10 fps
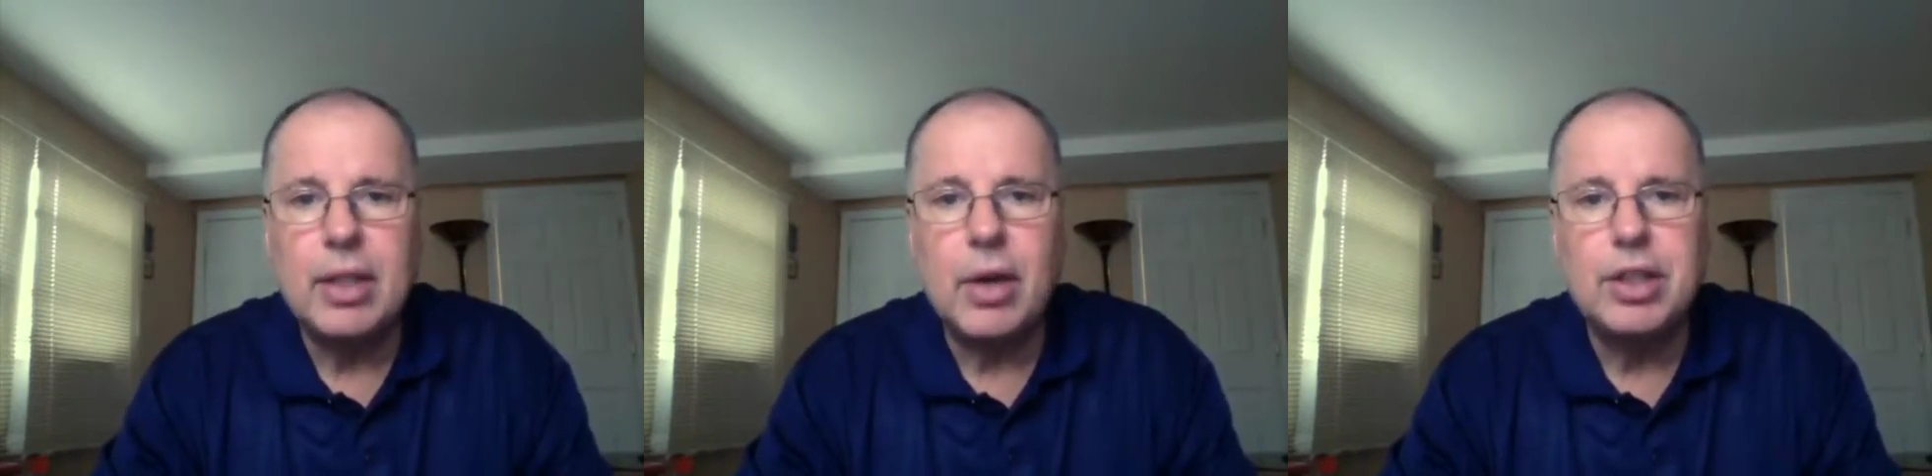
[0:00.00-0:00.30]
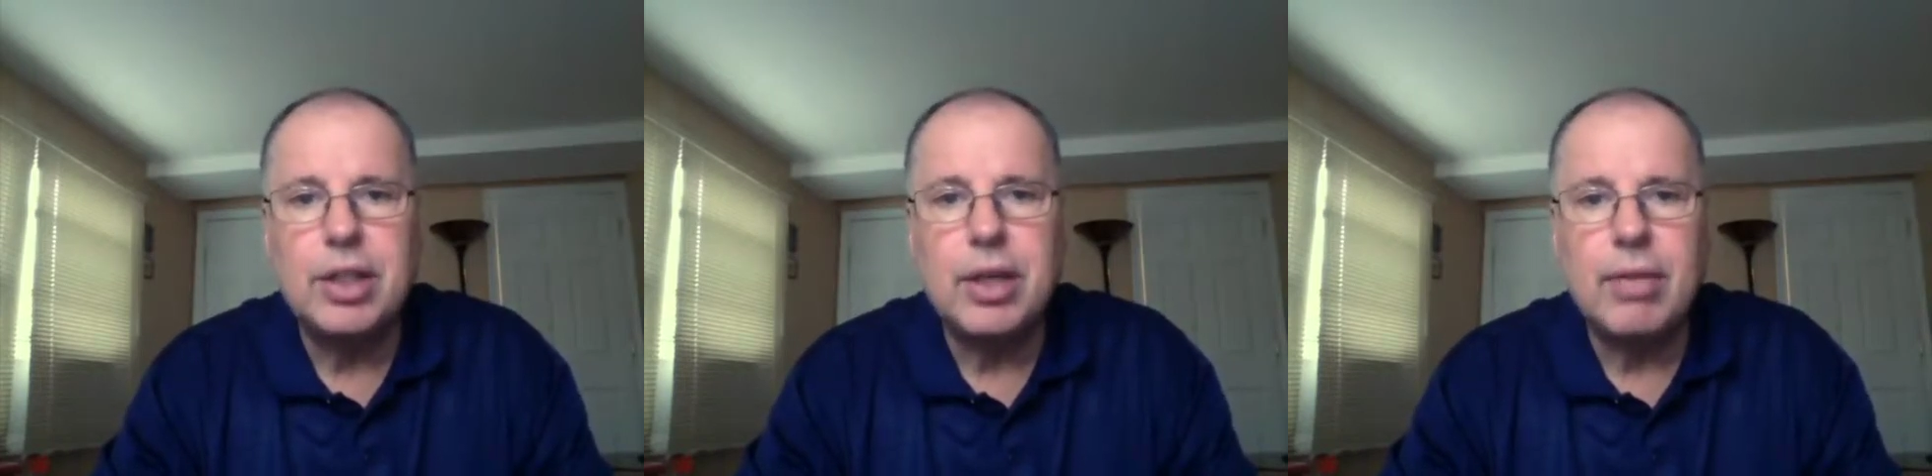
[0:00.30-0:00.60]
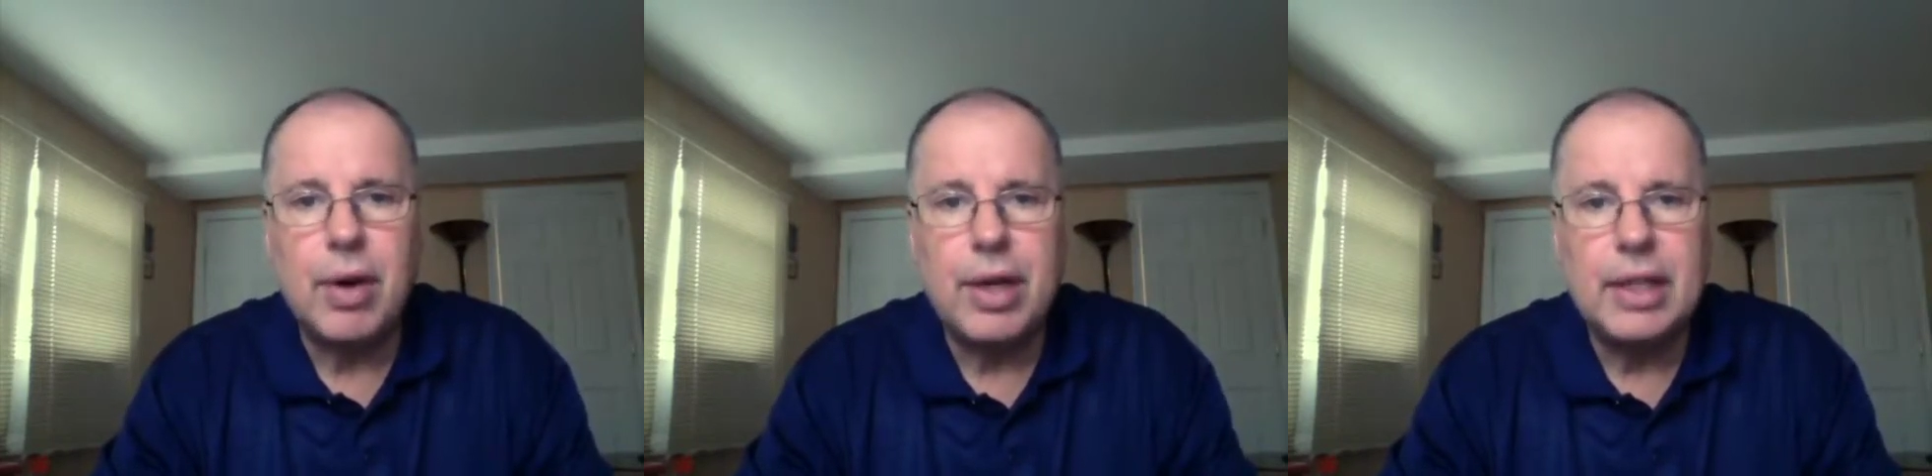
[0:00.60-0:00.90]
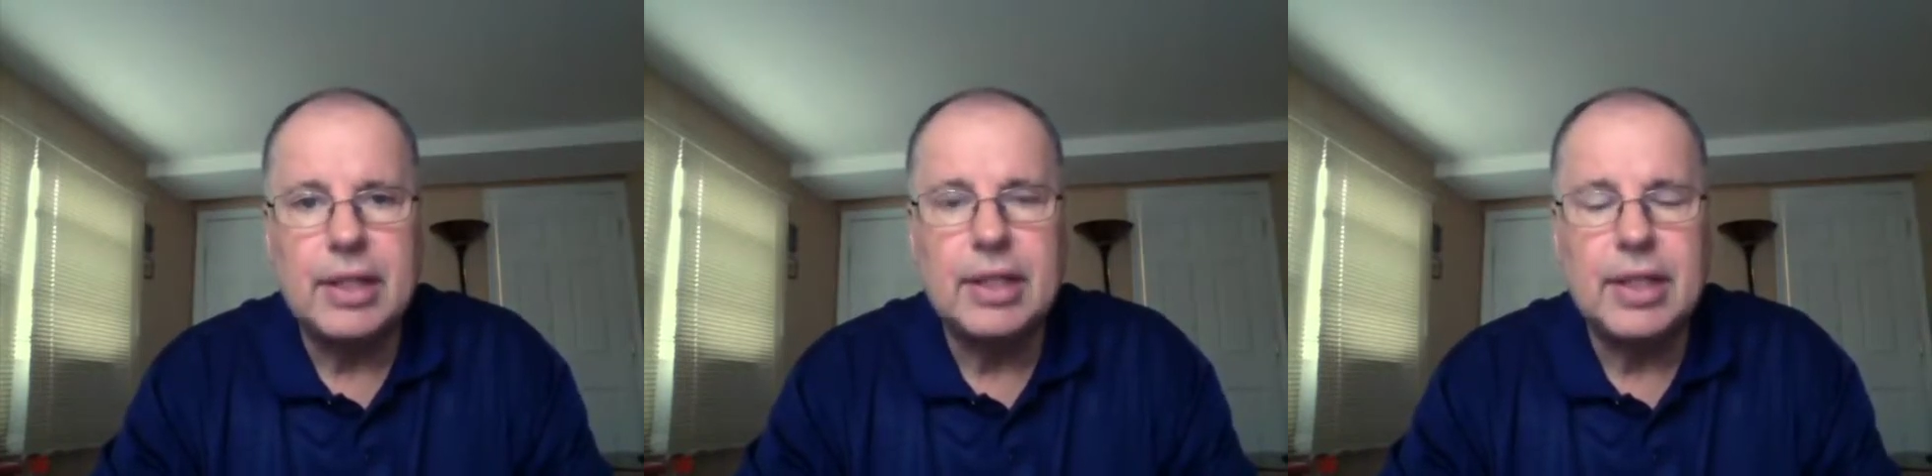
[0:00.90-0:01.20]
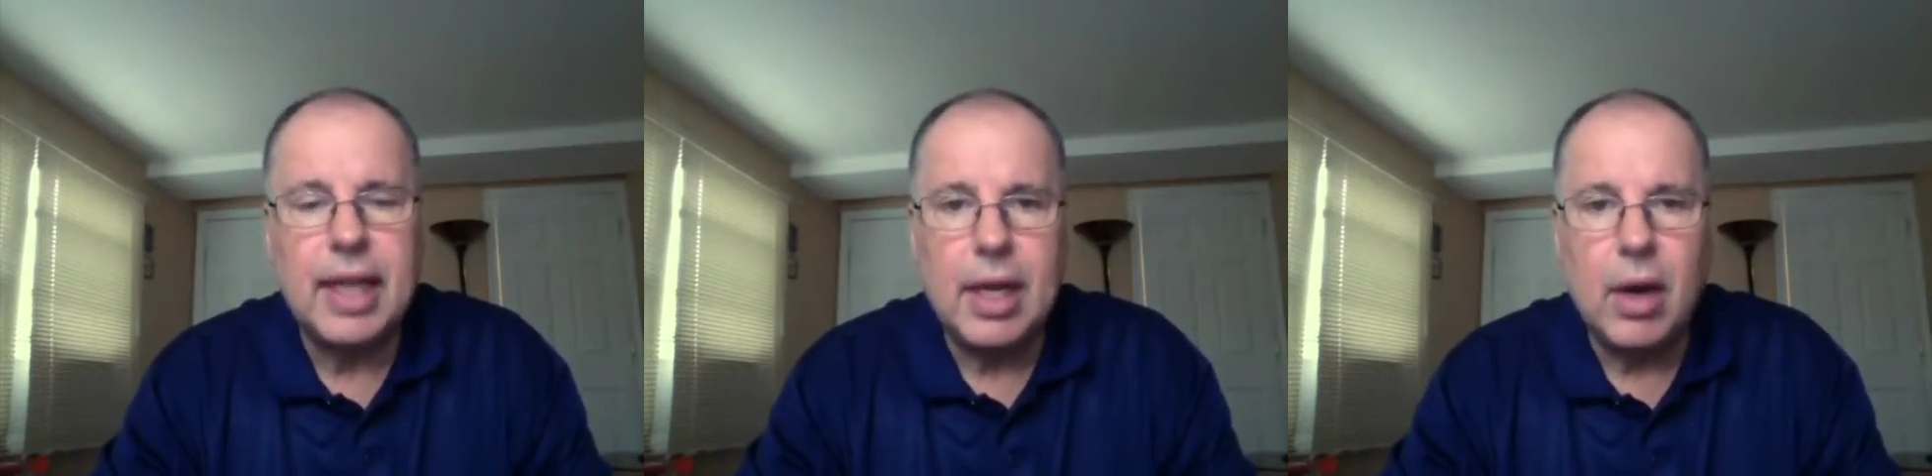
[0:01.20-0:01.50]
a large enough audience to
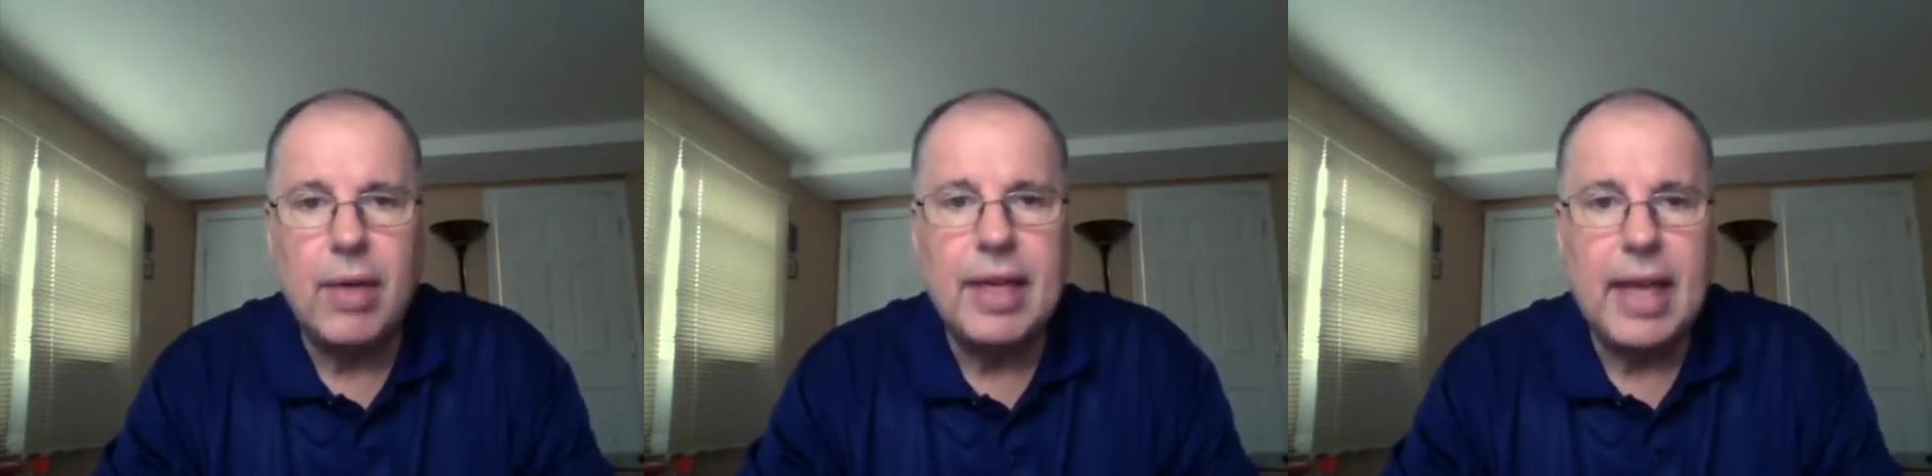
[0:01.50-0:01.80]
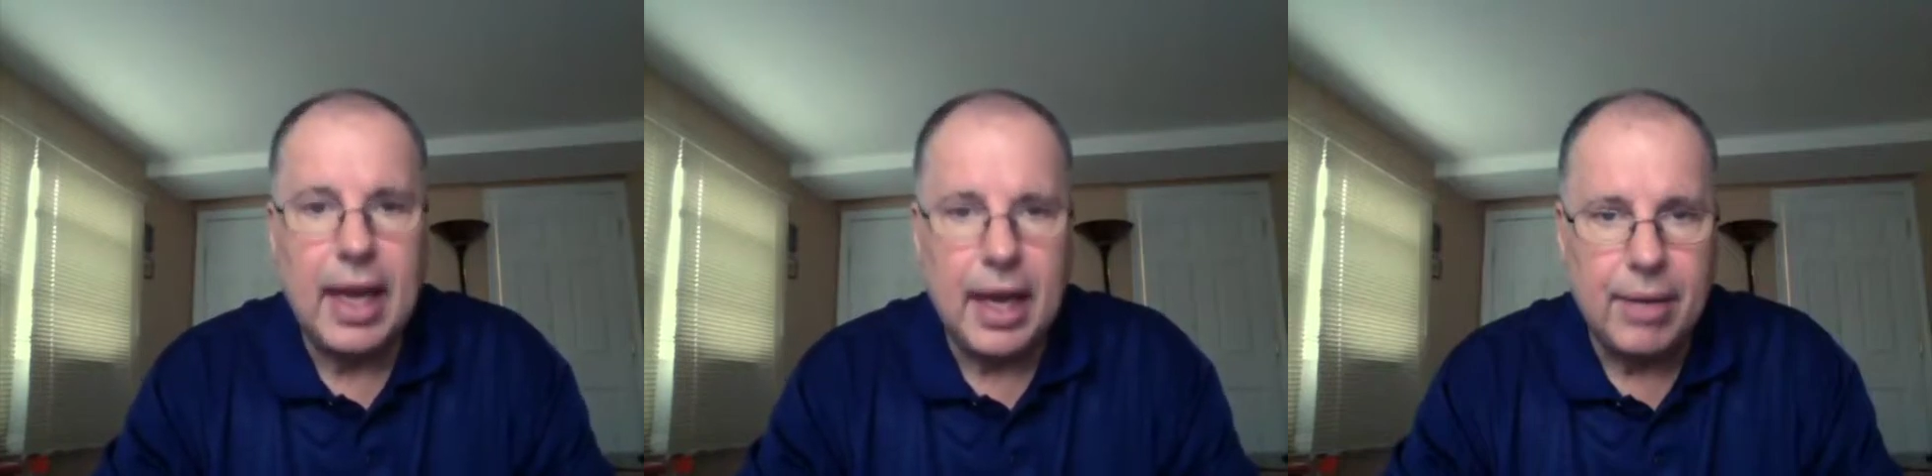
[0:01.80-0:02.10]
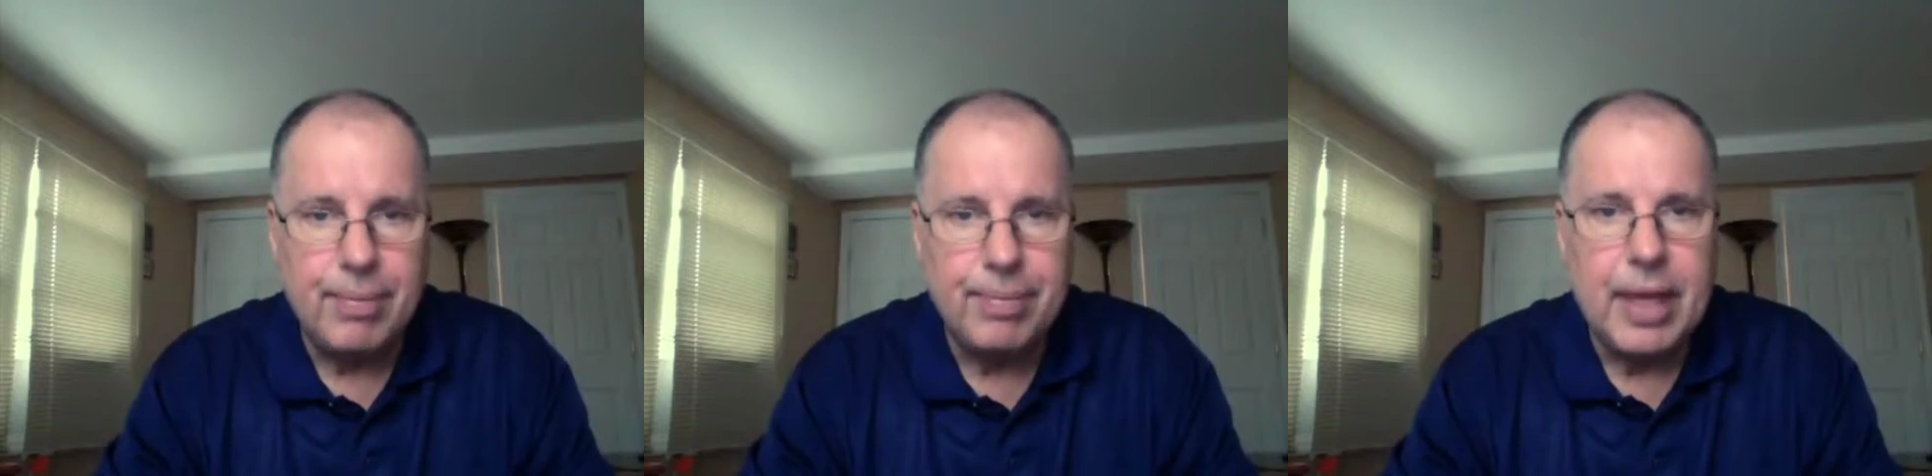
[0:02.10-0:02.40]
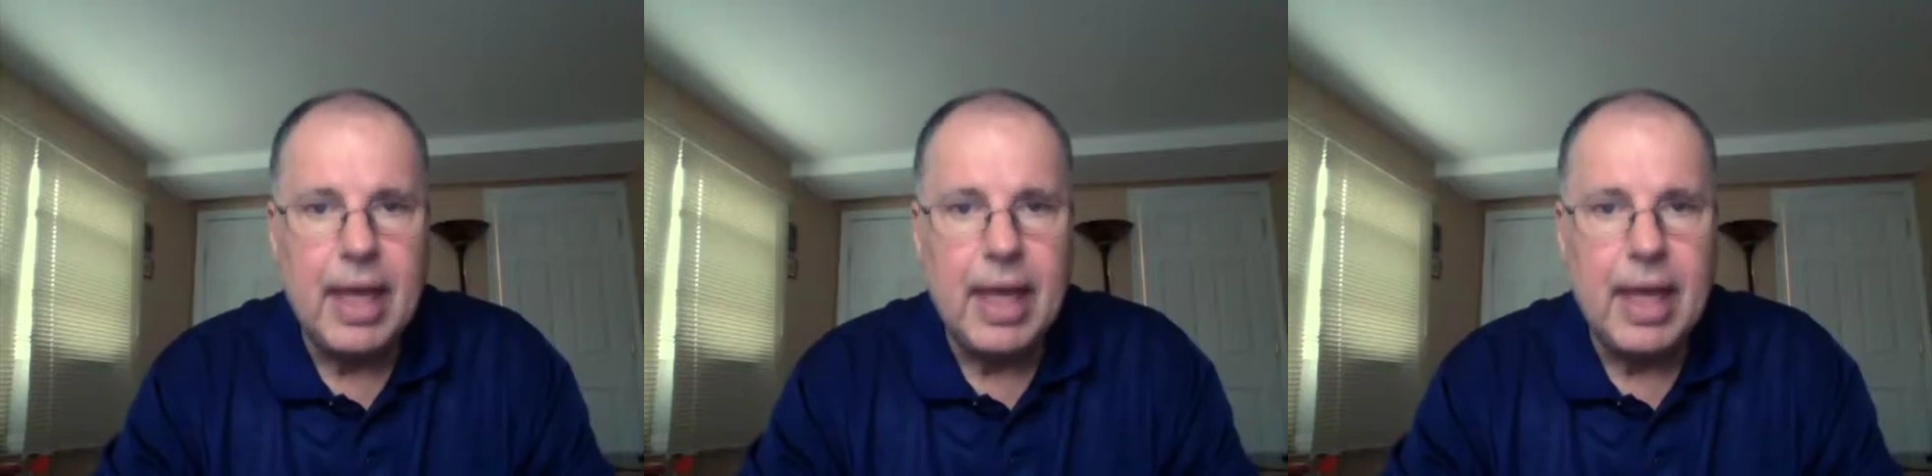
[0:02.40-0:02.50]
stay on the air.